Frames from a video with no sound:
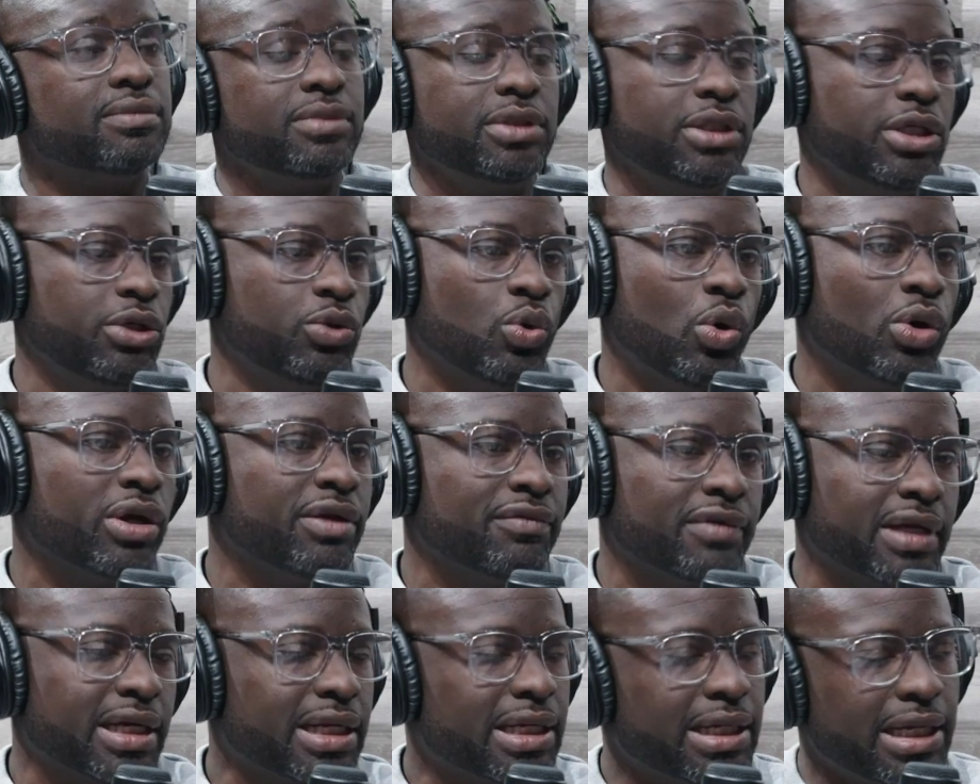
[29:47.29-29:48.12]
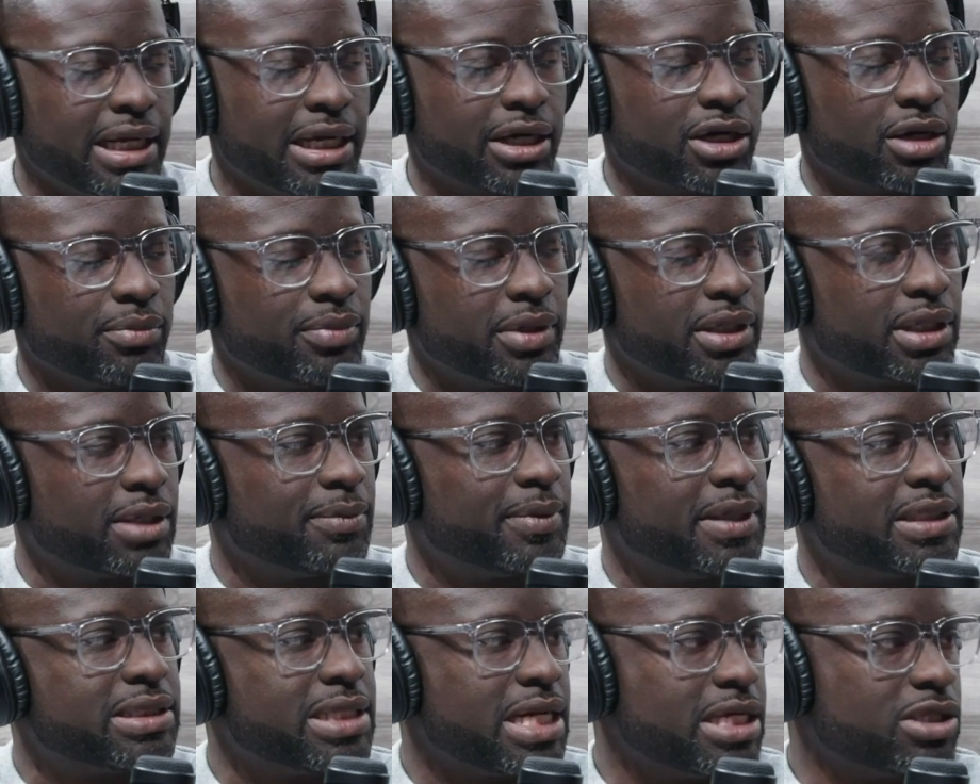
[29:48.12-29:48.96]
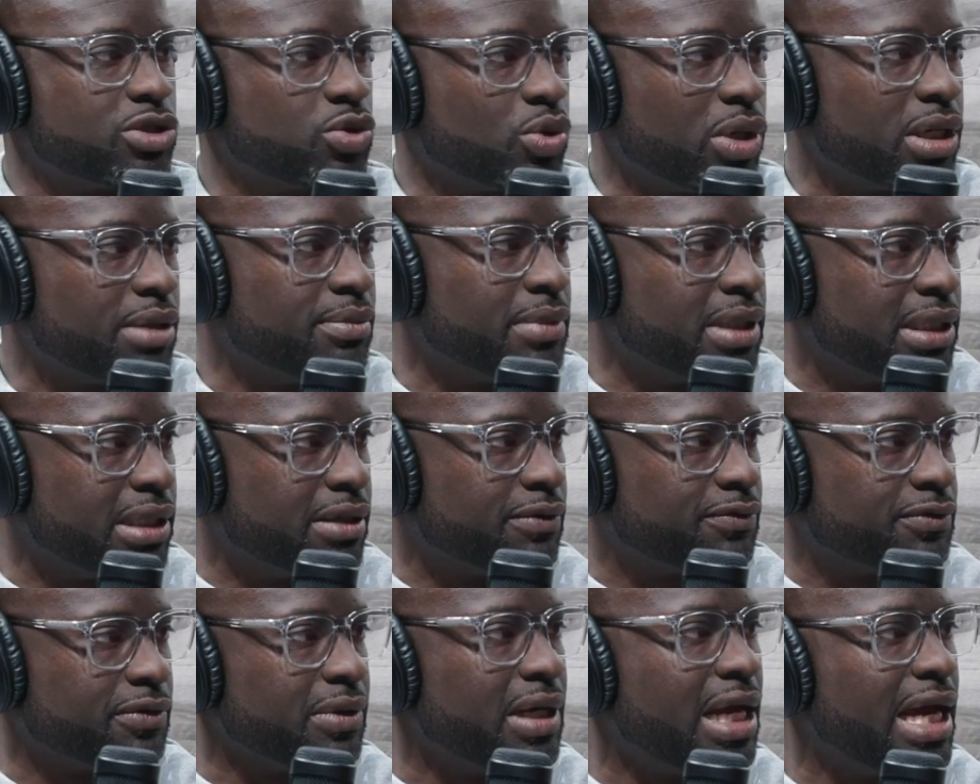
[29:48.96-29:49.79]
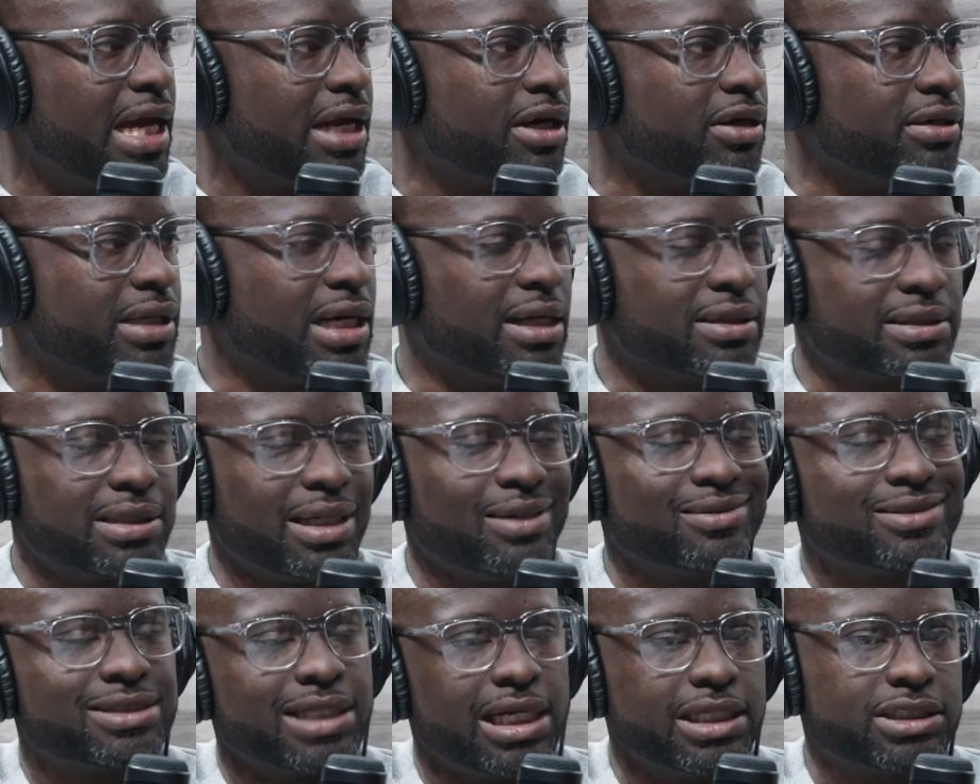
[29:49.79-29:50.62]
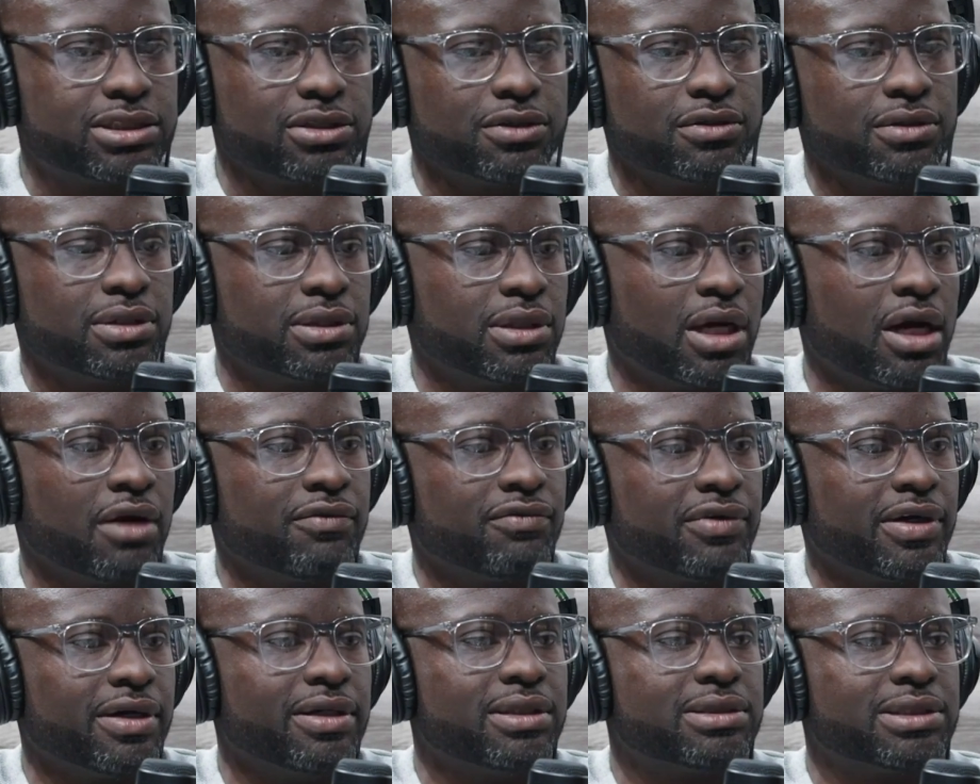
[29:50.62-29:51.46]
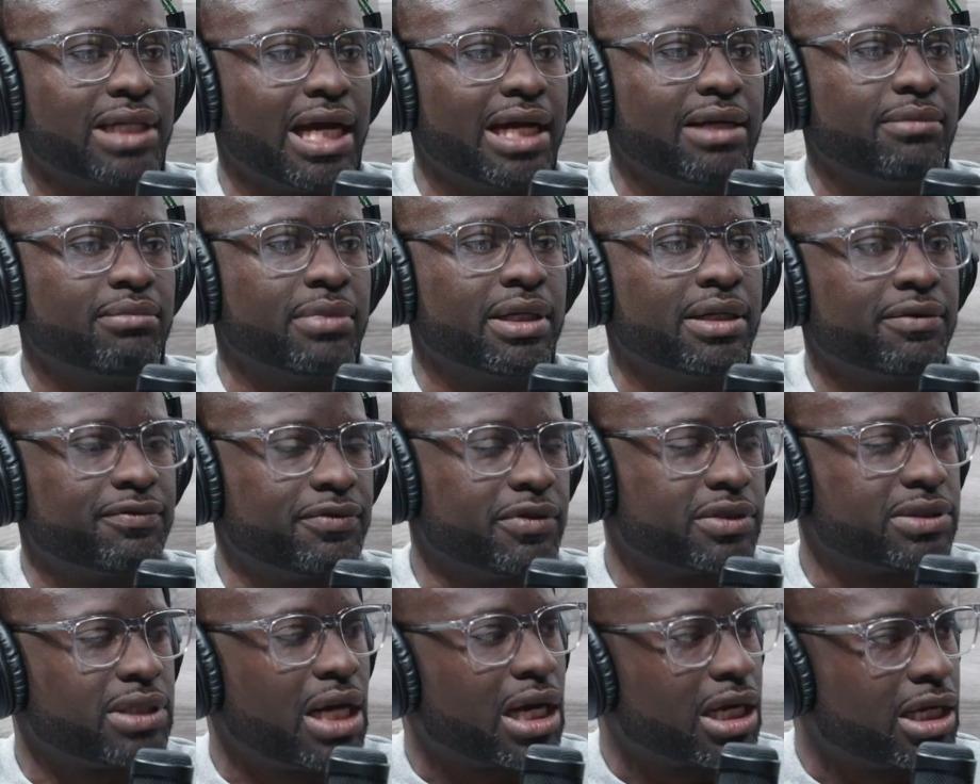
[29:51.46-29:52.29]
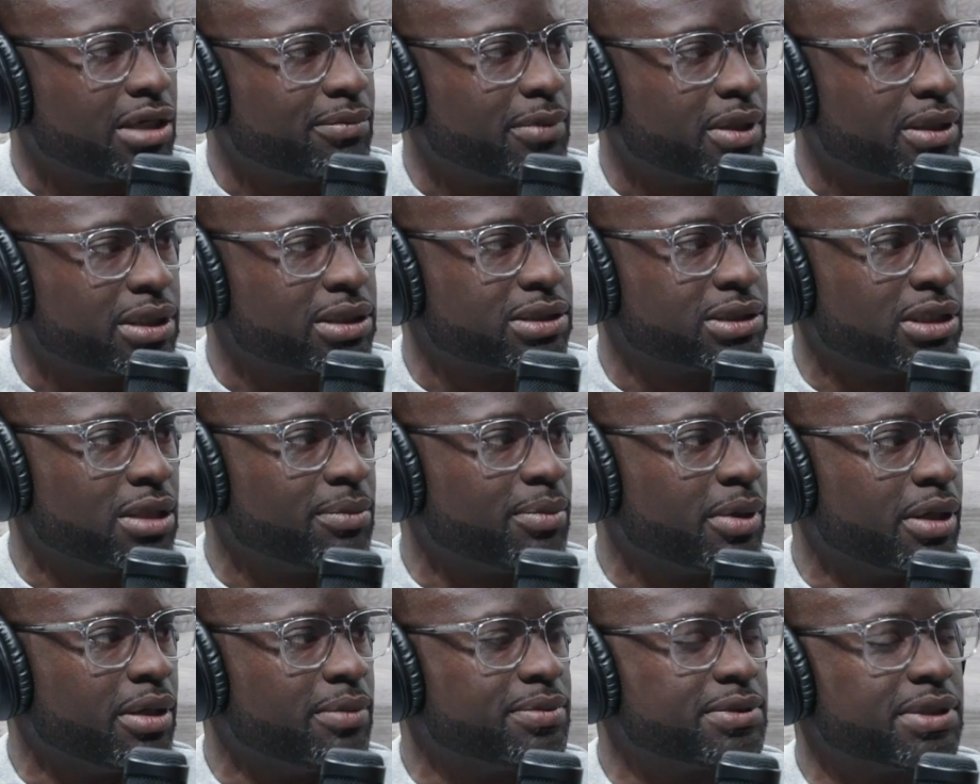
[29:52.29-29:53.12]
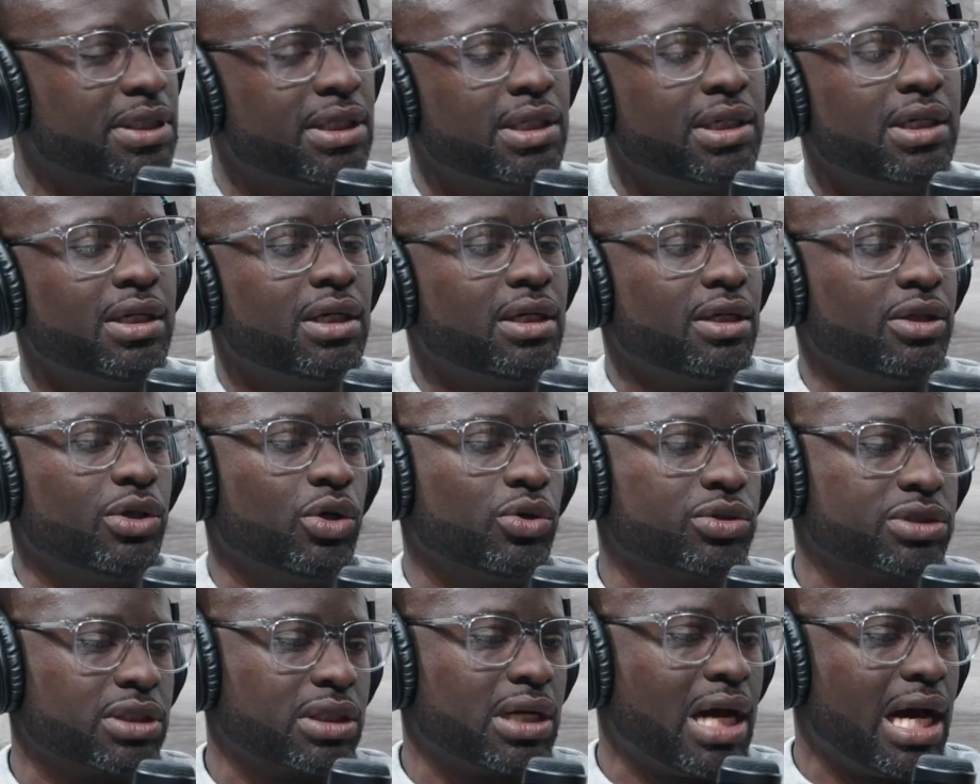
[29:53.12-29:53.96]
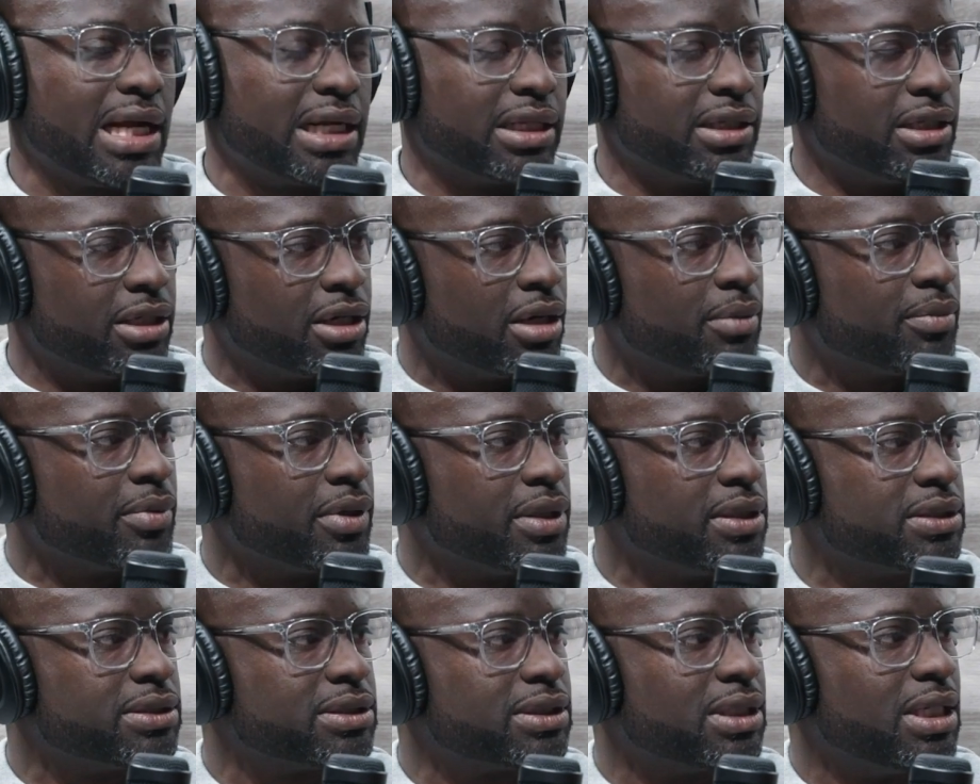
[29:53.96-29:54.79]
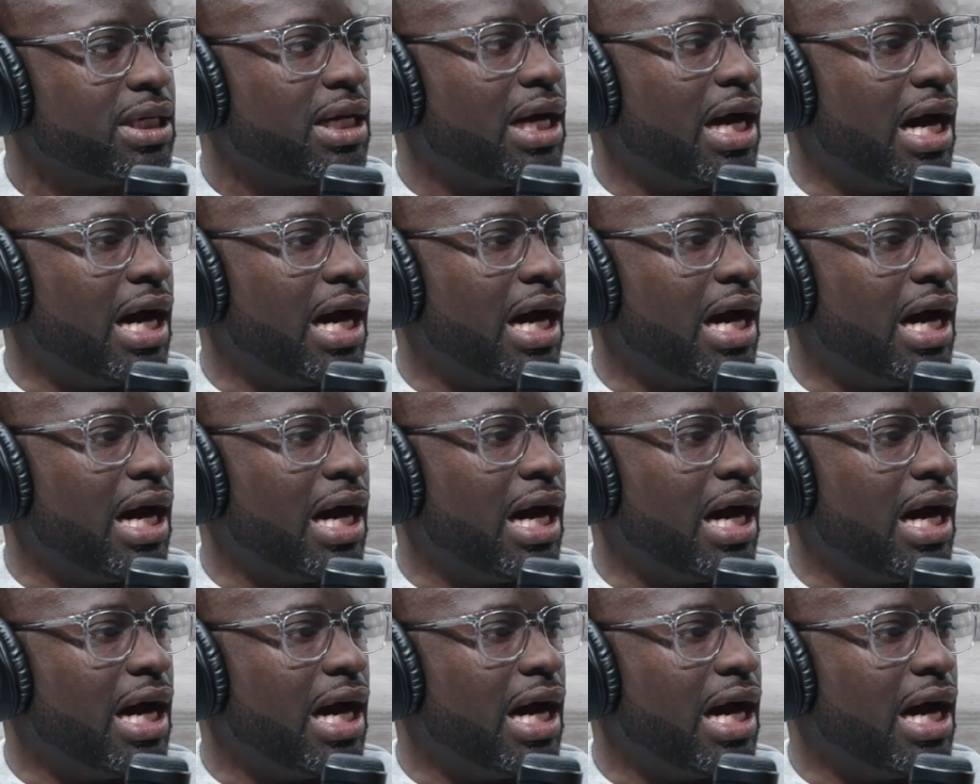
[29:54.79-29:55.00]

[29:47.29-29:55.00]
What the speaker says: You won't even get an acre, but you can pay 10, 20 million for an acre downtown. Sites are very tight. But if you're talking about the suburbs, those are kind of the numbers.